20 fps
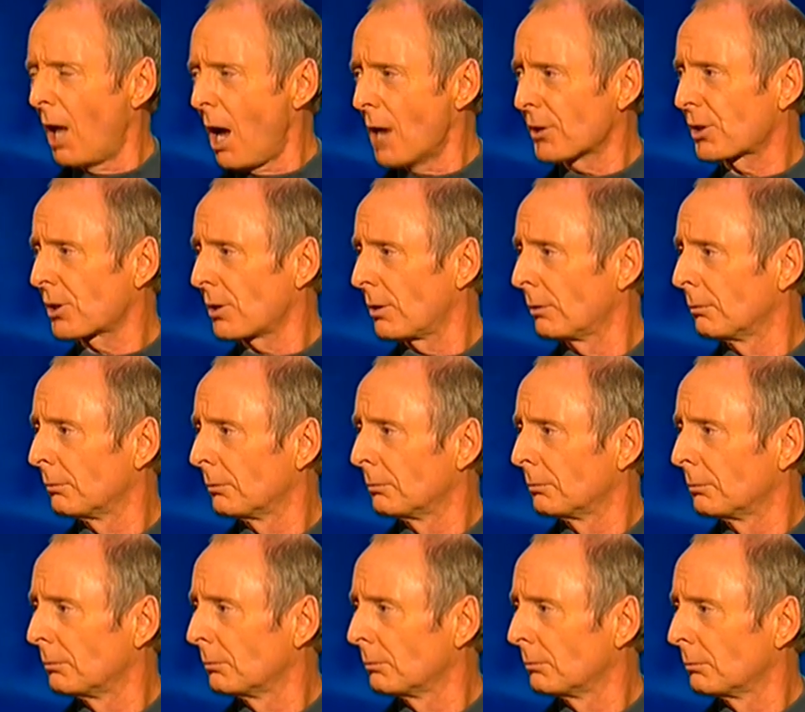lost?
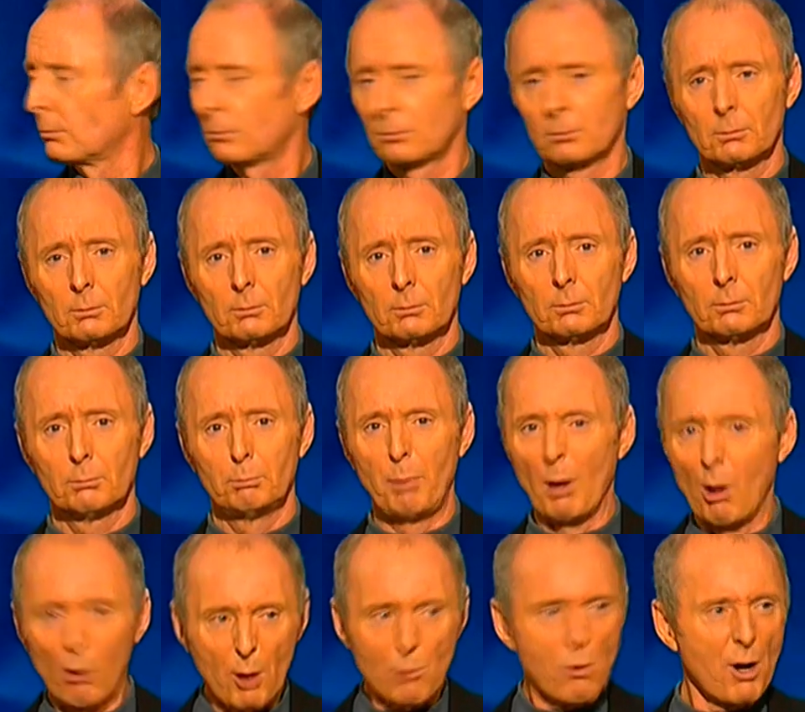
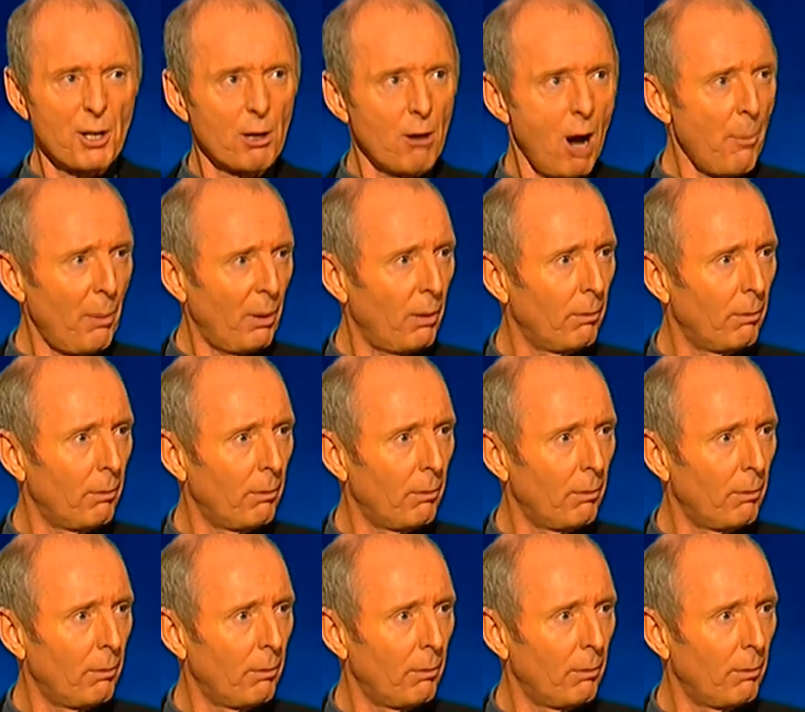Bill the runner-up?